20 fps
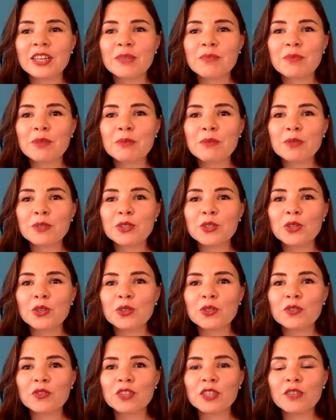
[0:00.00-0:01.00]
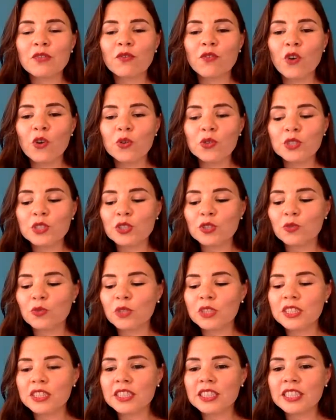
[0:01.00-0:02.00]
people don't really focus on
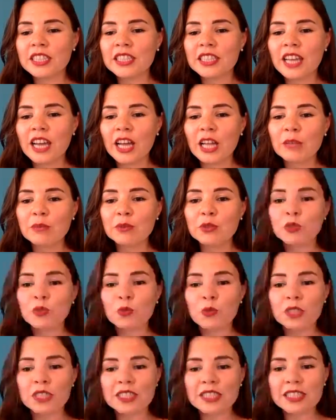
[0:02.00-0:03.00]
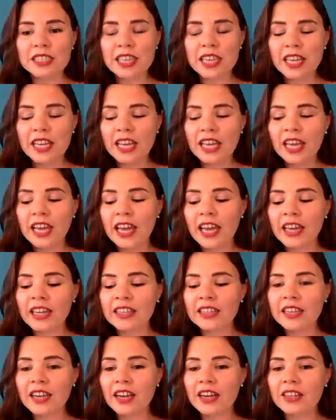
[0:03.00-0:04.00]
what he can help you with.
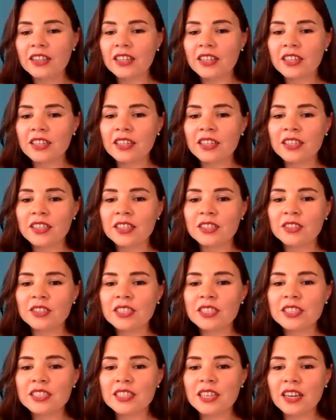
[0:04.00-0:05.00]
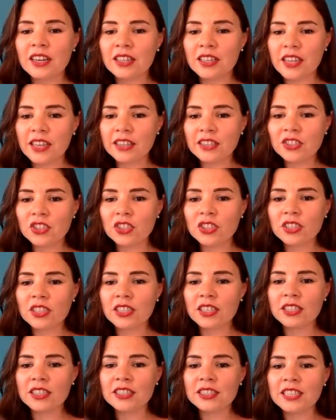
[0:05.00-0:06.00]
And this archangel
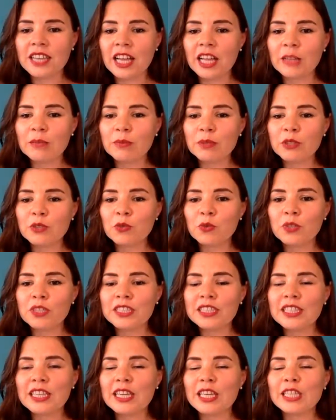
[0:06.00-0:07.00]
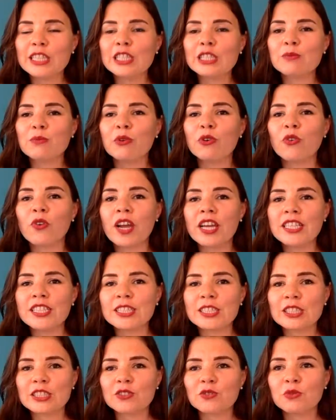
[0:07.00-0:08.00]
is helping with the
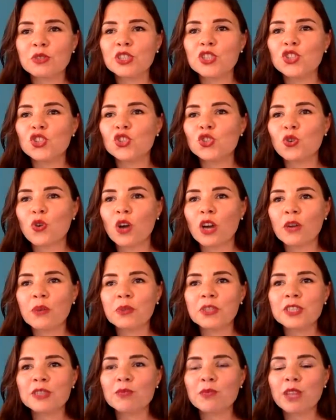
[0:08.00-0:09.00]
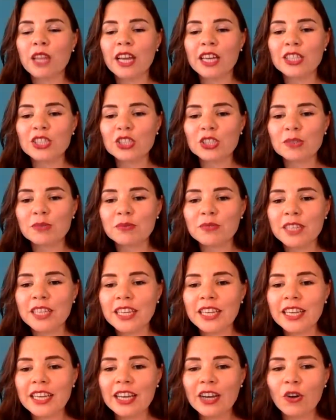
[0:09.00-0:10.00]
inspiration, with joy, with pleasure.
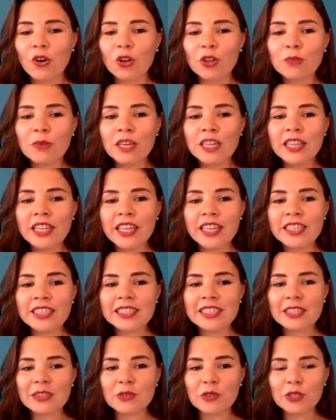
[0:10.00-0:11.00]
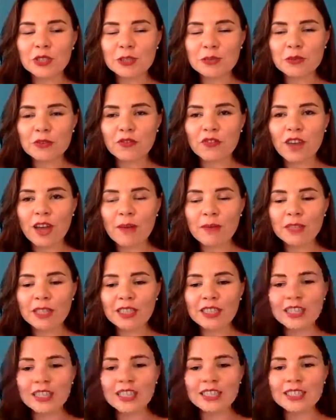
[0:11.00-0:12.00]
All my ladies that want to be
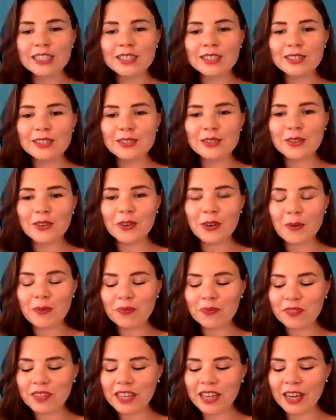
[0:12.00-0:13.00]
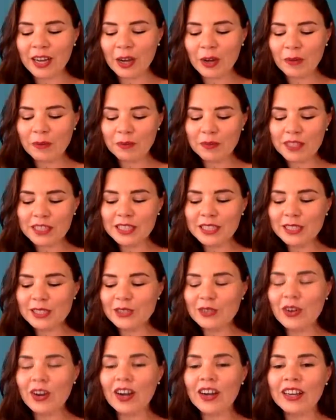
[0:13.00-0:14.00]
feminine, this is your
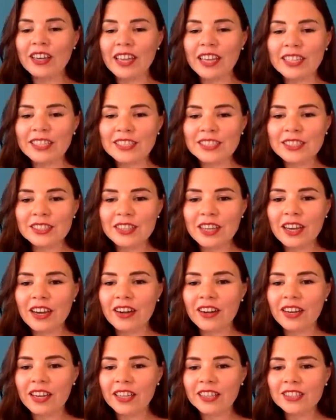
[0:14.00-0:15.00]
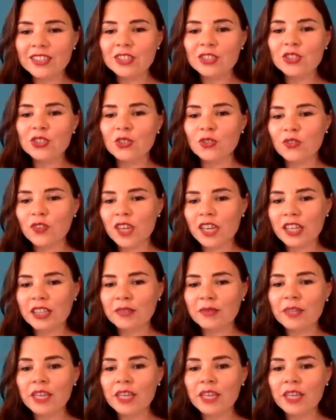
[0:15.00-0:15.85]
archangel, Archangel Jophiel.